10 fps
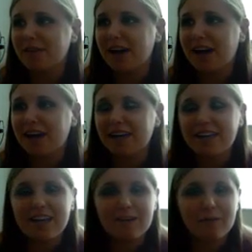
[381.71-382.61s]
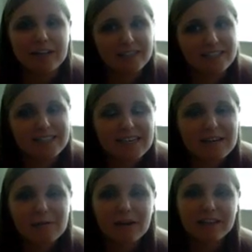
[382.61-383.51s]
I can't wait to
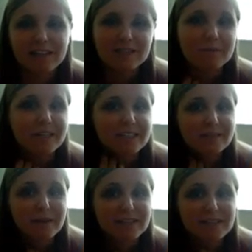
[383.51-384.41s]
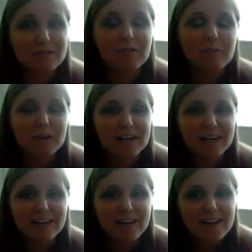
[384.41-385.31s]
see what the spring semester will
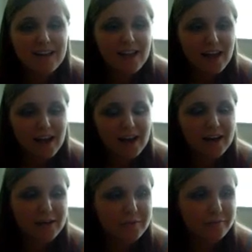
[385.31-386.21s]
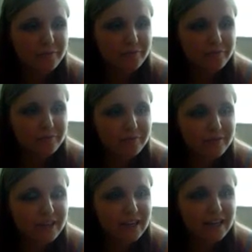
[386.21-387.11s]
bring,
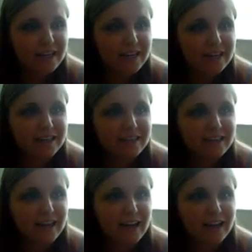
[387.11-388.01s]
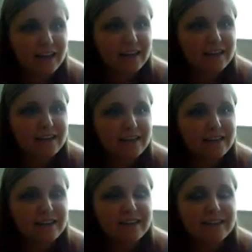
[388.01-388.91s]
and
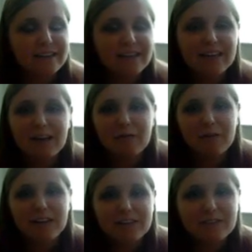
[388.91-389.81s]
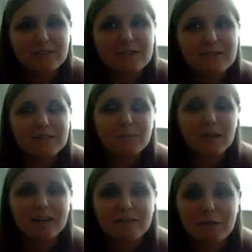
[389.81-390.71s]
I can't wait to
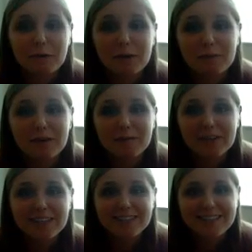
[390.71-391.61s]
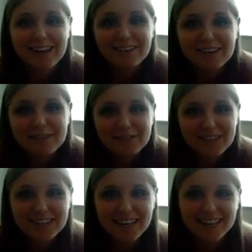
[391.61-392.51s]
spend 4 more months down in
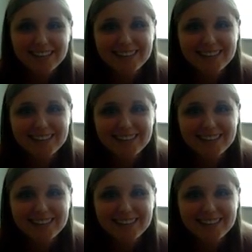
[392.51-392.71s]
Florida.